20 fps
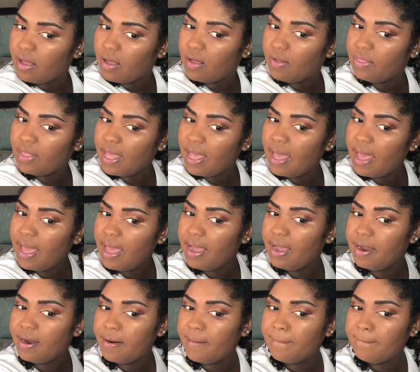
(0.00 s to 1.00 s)
on the
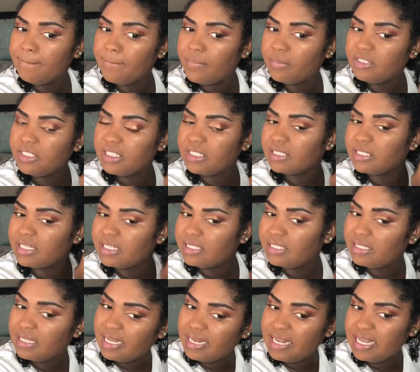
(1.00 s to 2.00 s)
hair. And
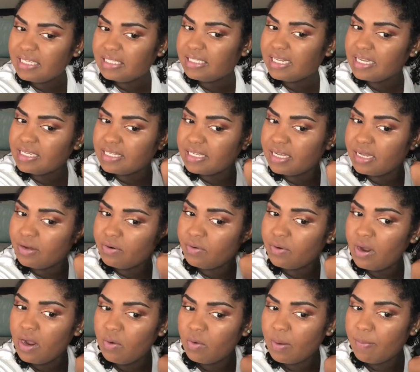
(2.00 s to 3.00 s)
it's just a
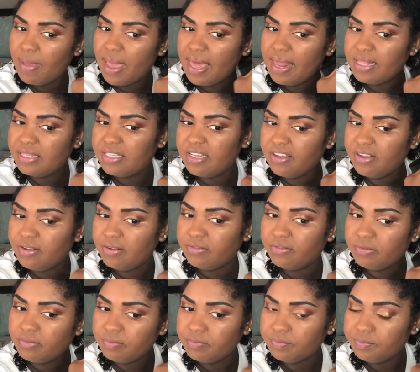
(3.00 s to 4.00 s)

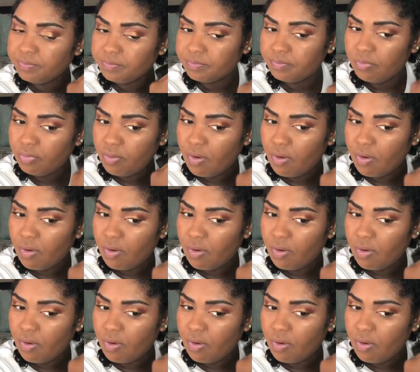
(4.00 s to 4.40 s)
repetitive